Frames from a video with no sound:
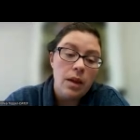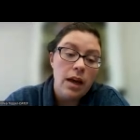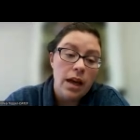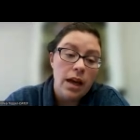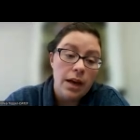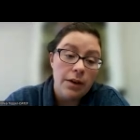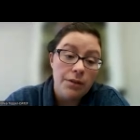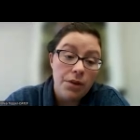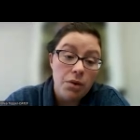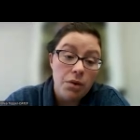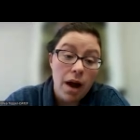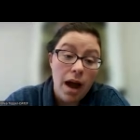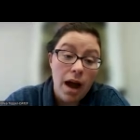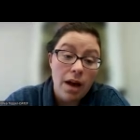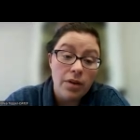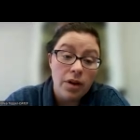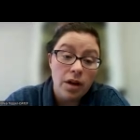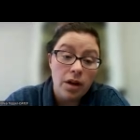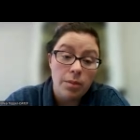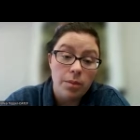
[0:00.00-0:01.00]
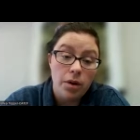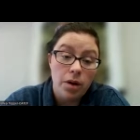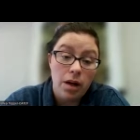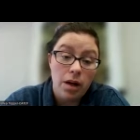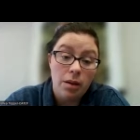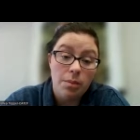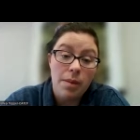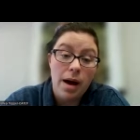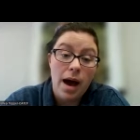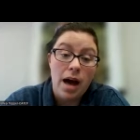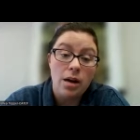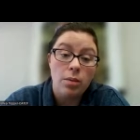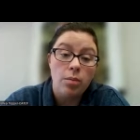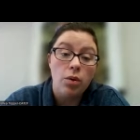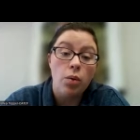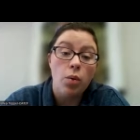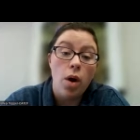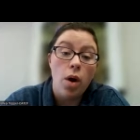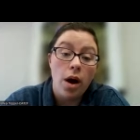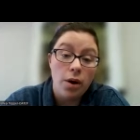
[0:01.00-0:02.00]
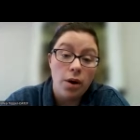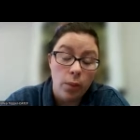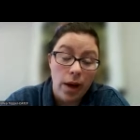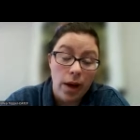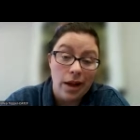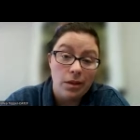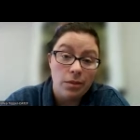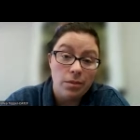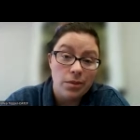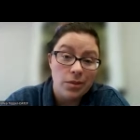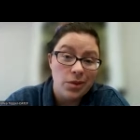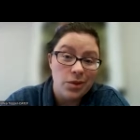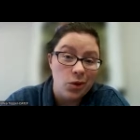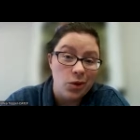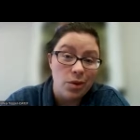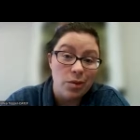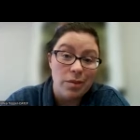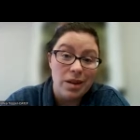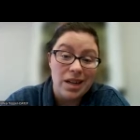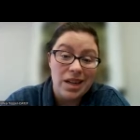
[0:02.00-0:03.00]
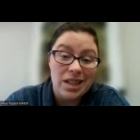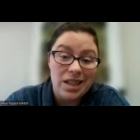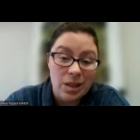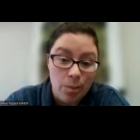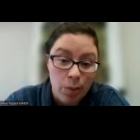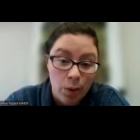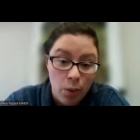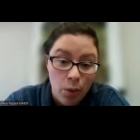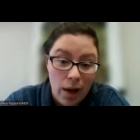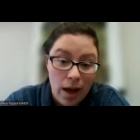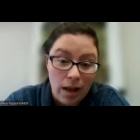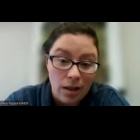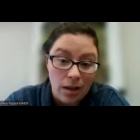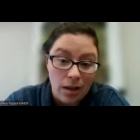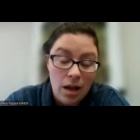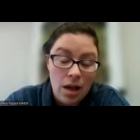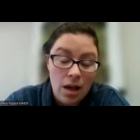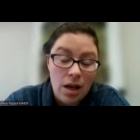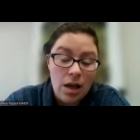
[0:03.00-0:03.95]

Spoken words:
If you have a community potable water well, so a municipal well